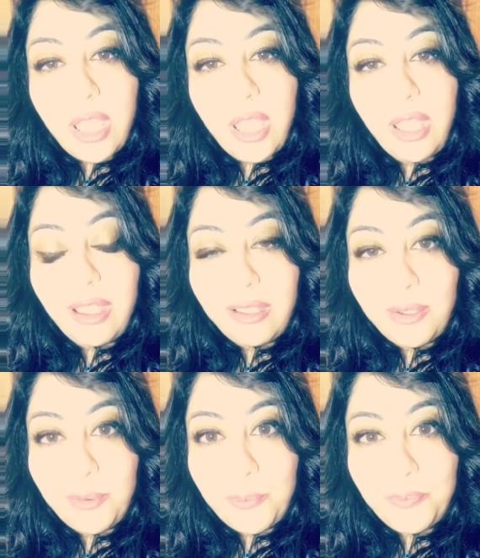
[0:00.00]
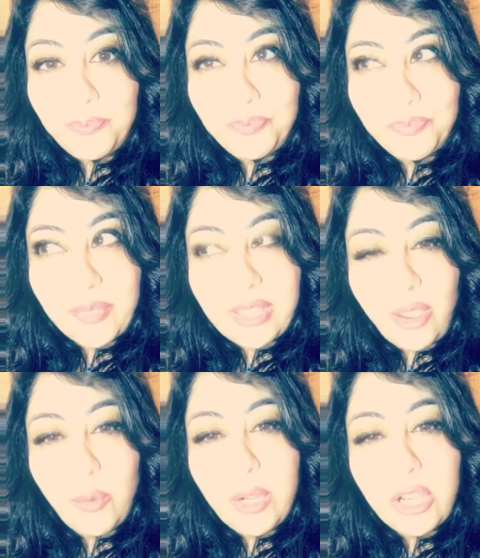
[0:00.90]

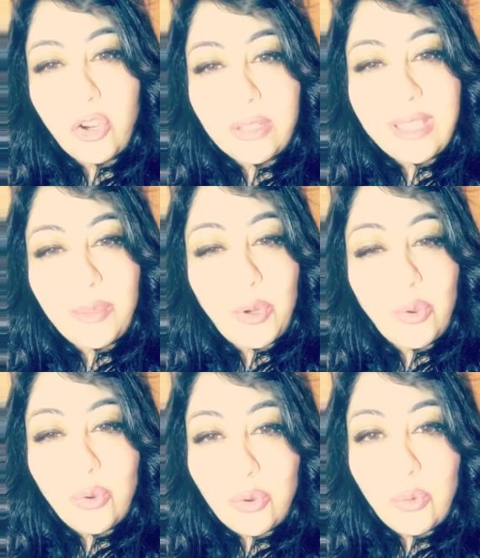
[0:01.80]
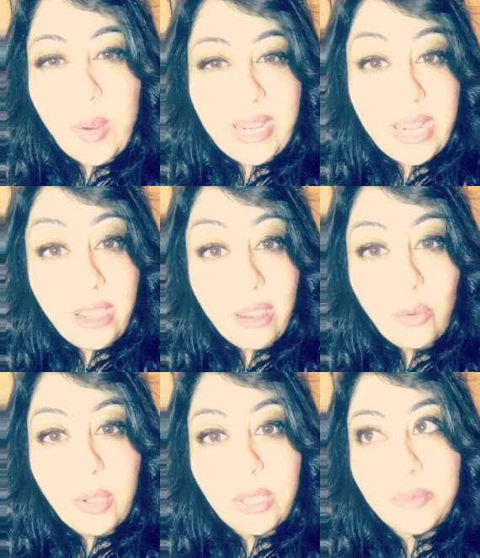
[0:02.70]
Now in a Grand Tableau right
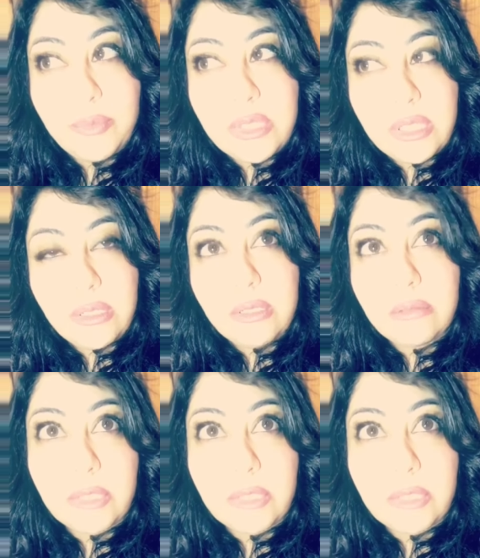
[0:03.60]
now, I am still,